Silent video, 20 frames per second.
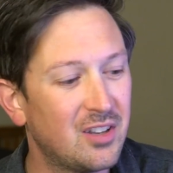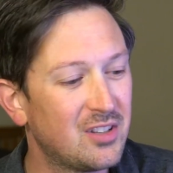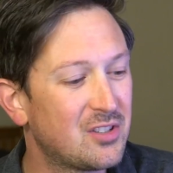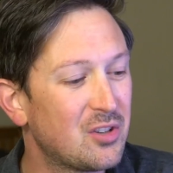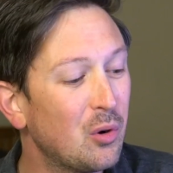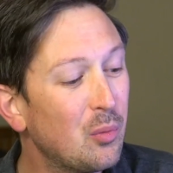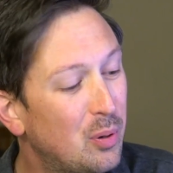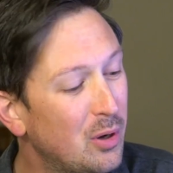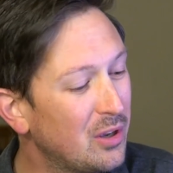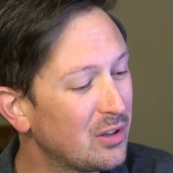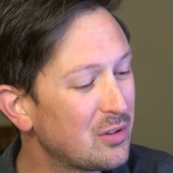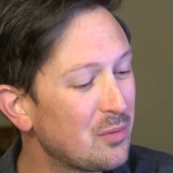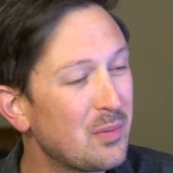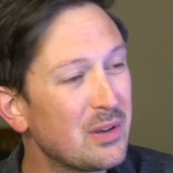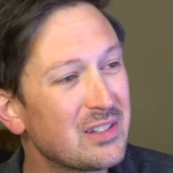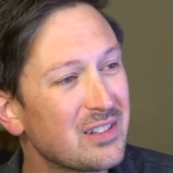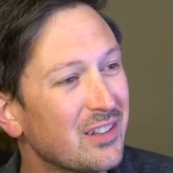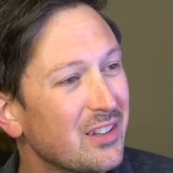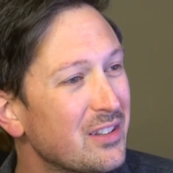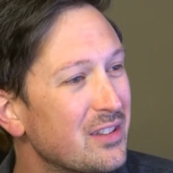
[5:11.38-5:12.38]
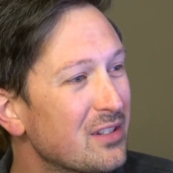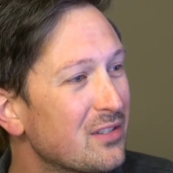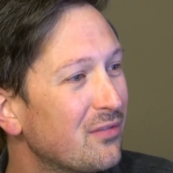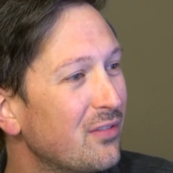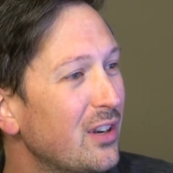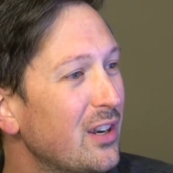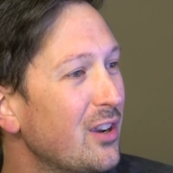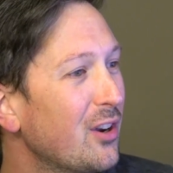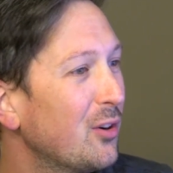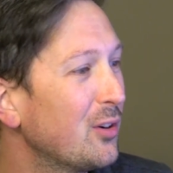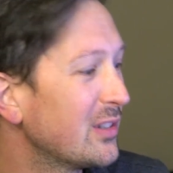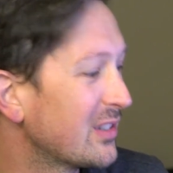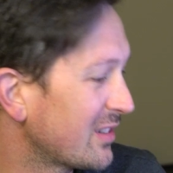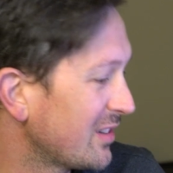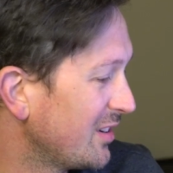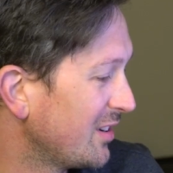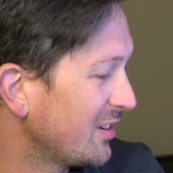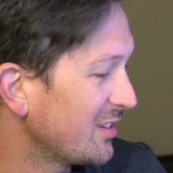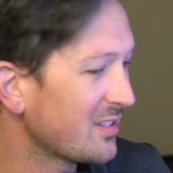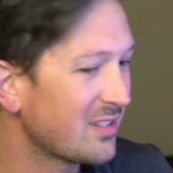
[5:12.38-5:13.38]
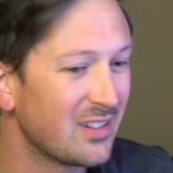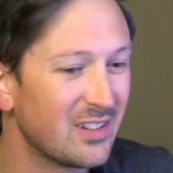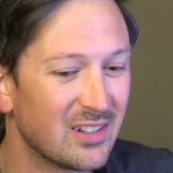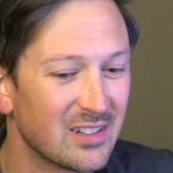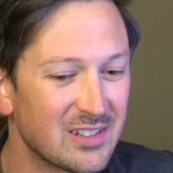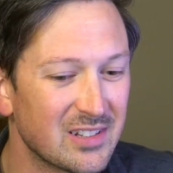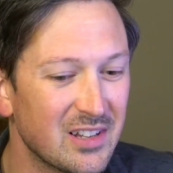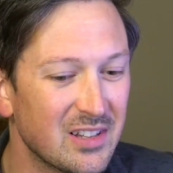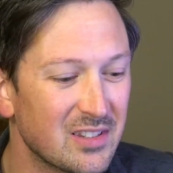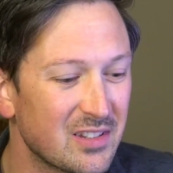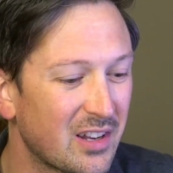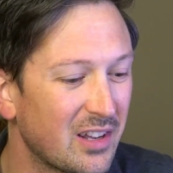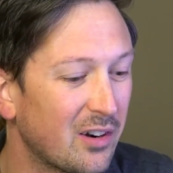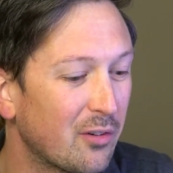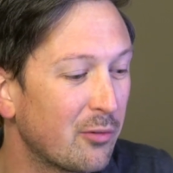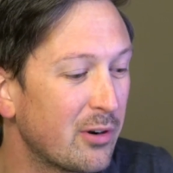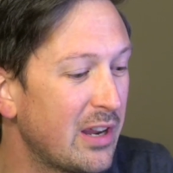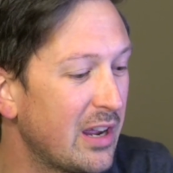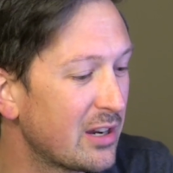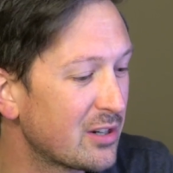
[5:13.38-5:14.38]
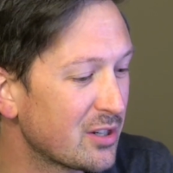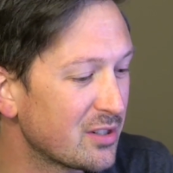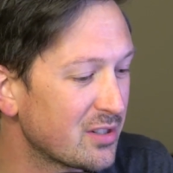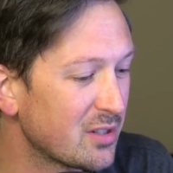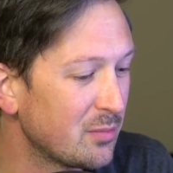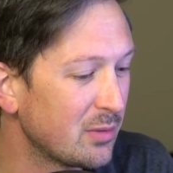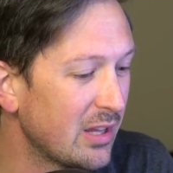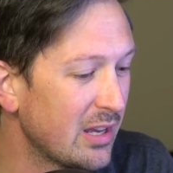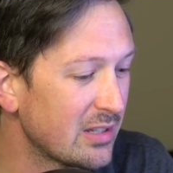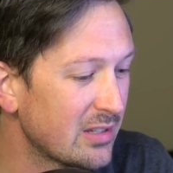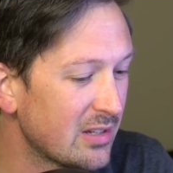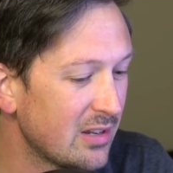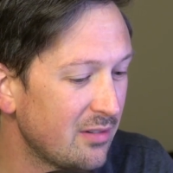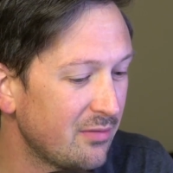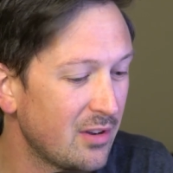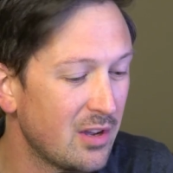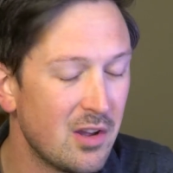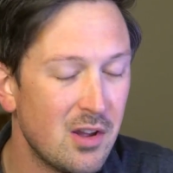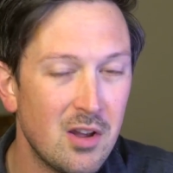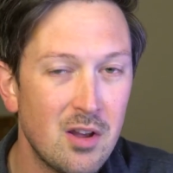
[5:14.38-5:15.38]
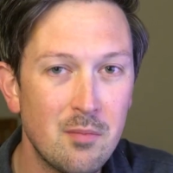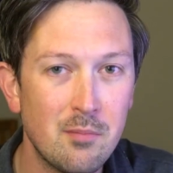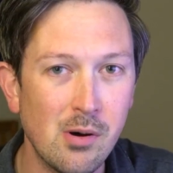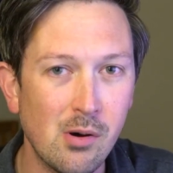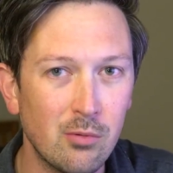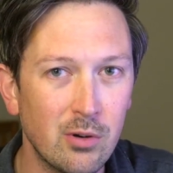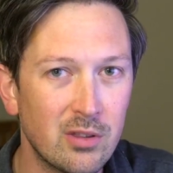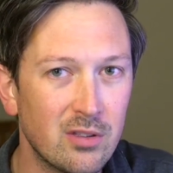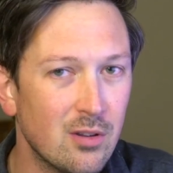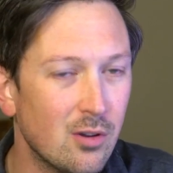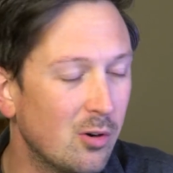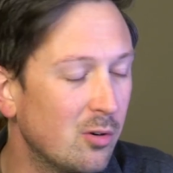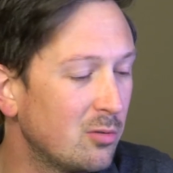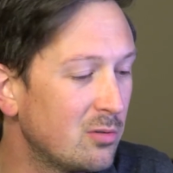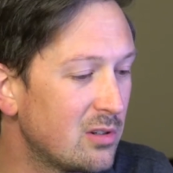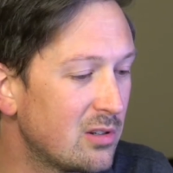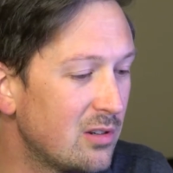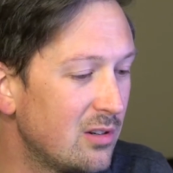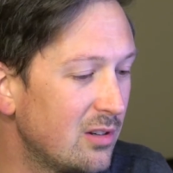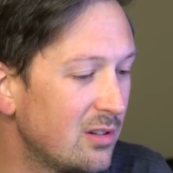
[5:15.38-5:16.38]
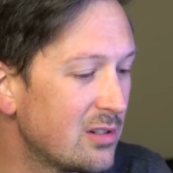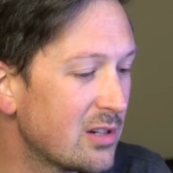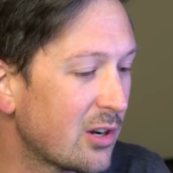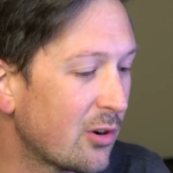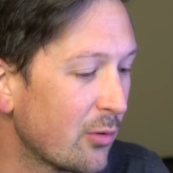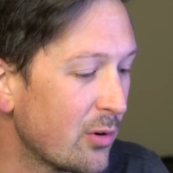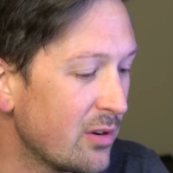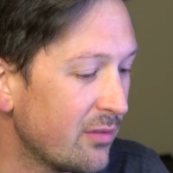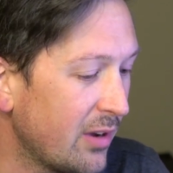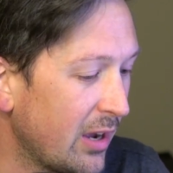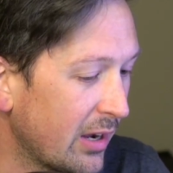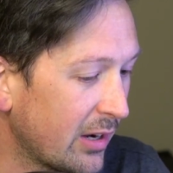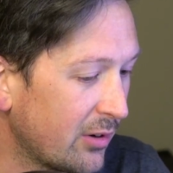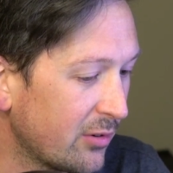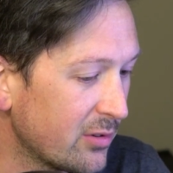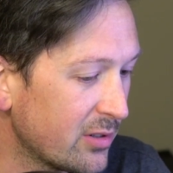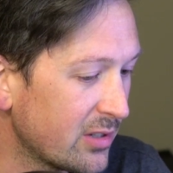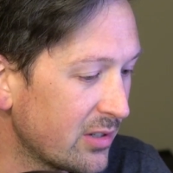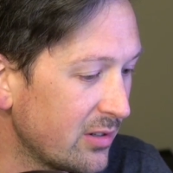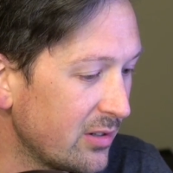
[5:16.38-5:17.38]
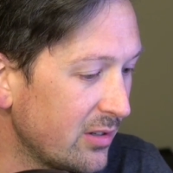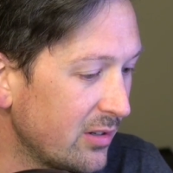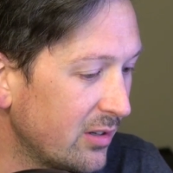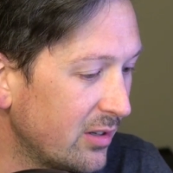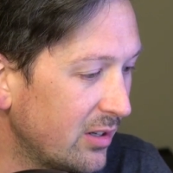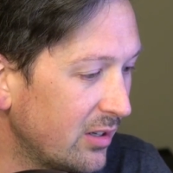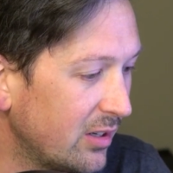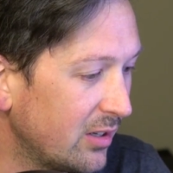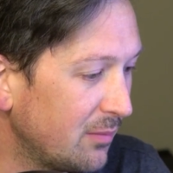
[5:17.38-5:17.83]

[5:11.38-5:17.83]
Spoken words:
So basically this video is in a sense kind of rehashing some of that stuff, but with no degree of accuracy.